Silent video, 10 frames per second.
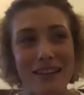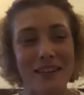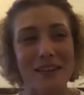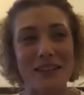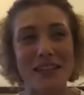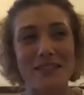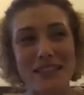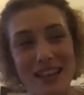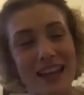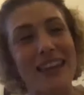You know, he
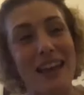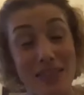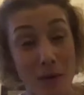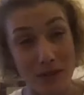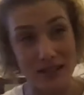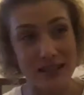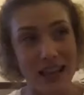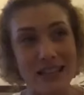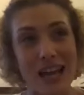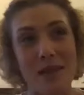was like, yeah, that was the
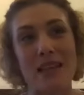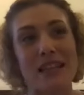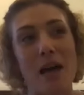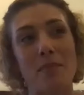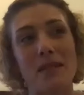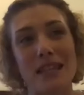second time that's happened